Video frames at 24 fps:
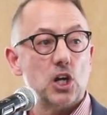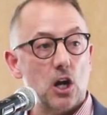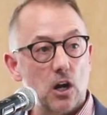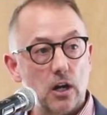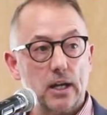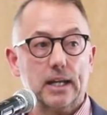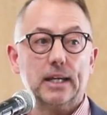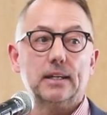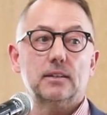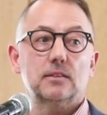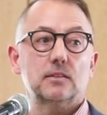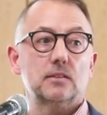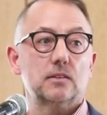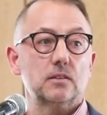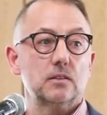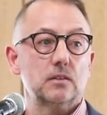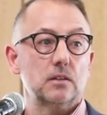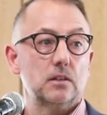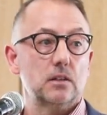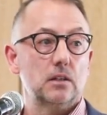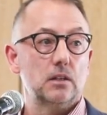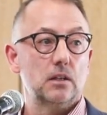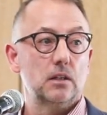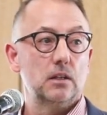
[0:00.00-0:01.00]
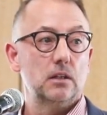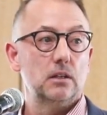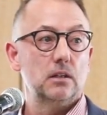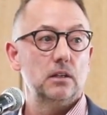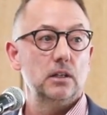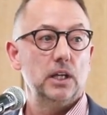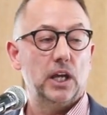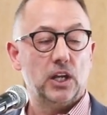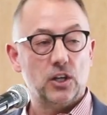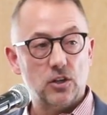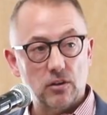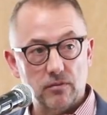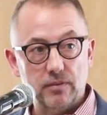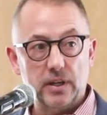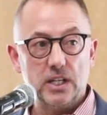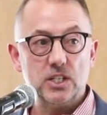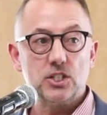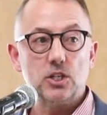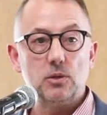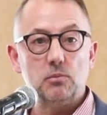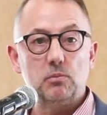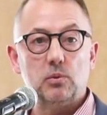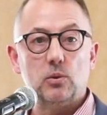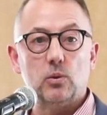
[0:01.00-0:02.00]
targets,
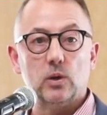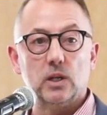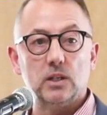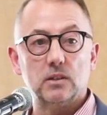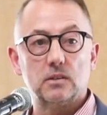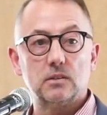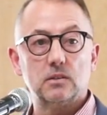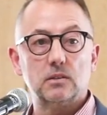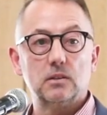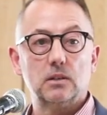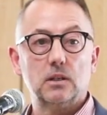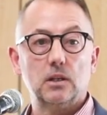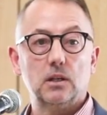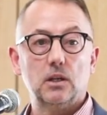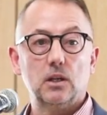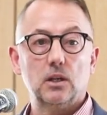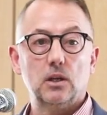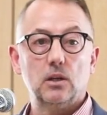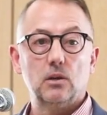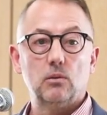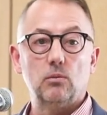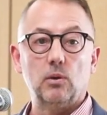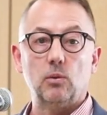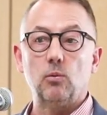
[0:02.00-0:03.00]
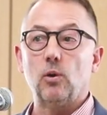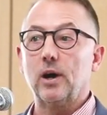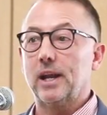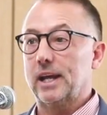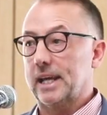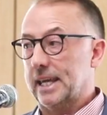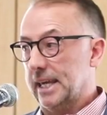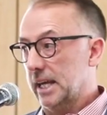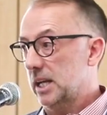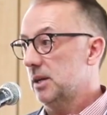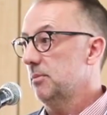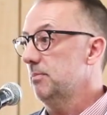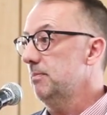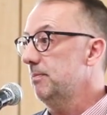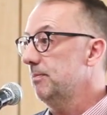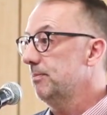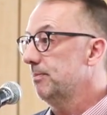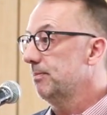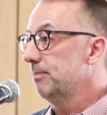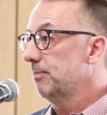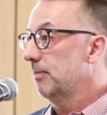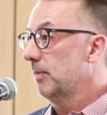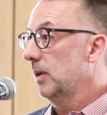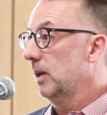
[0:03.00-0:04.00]
intervention points, we want to get
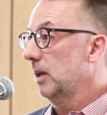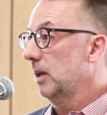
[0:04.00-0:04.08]
them